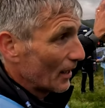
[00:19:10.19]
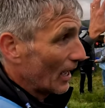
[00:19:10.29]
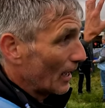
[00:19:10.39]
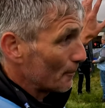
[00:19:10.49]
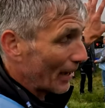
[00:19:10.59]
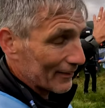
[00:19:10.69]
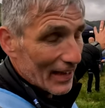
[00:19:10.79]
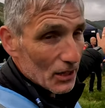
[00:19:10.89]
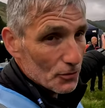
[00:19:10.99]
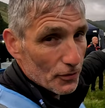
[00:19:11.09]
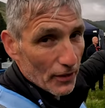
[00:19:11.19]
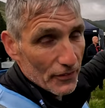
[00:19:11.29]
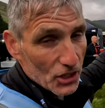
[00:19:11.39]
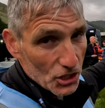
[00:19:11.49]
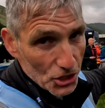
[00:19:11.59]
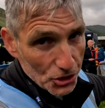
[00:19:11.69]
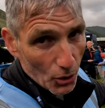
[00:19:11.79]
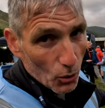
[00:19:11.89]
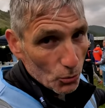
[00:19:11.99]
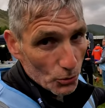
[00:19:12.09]
Back there, you'll find the
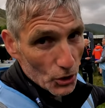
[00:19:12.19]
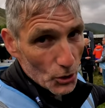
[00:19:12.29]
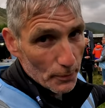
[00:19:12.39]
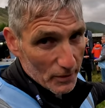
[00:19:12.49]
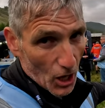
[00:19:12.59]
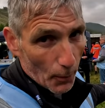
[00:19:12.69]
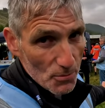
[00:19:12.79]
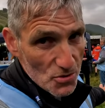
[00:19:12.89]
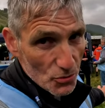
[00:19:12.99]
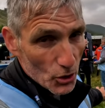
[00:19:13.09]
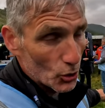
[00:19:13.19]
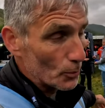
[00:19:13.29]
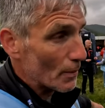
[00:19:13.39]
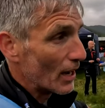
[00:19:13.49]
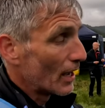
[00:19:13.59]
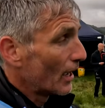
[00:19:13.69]
control room, comms room.